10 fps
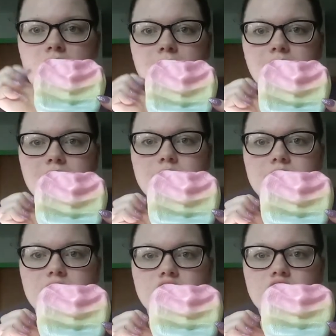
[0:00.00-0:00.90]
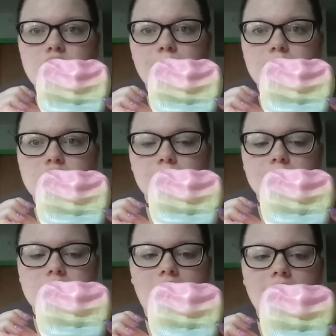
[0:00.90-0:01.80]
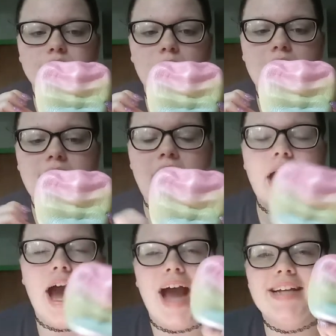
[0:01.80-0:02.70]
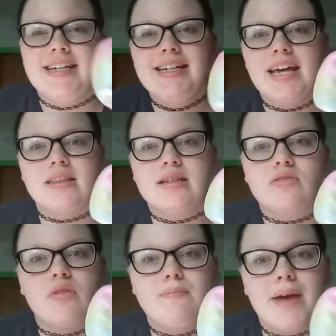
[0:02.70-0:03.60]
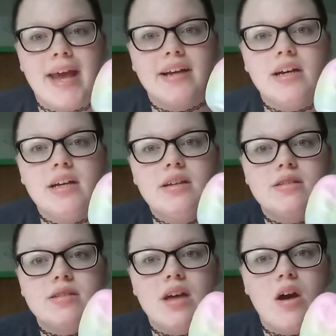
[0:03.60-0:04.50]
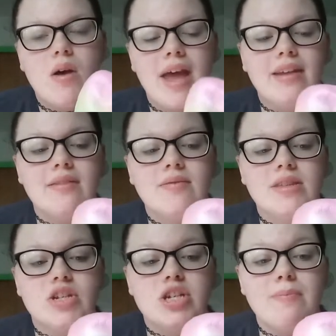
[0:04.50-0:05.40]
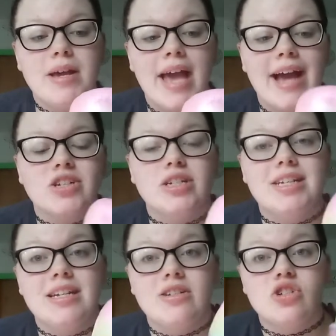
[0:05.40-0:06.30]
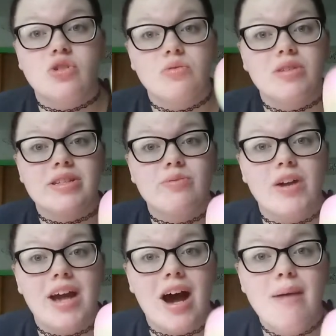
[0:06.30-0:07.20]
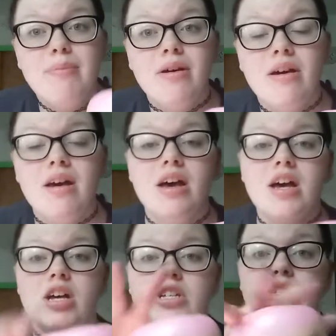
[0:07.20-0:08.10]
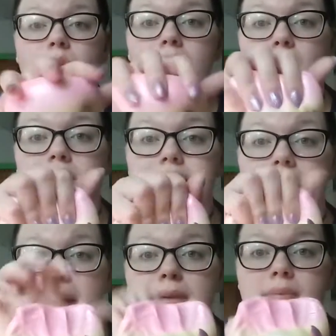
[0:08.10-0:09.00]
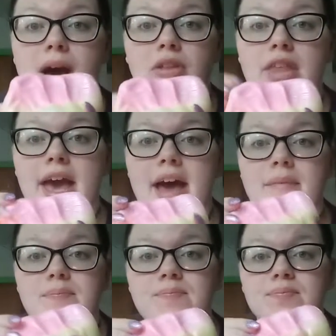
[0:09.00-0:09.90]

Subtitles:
But this was a super, super soft one. I did get this from Banggood, so, and the shipping actually didn't screw this one up. So I was happy about that.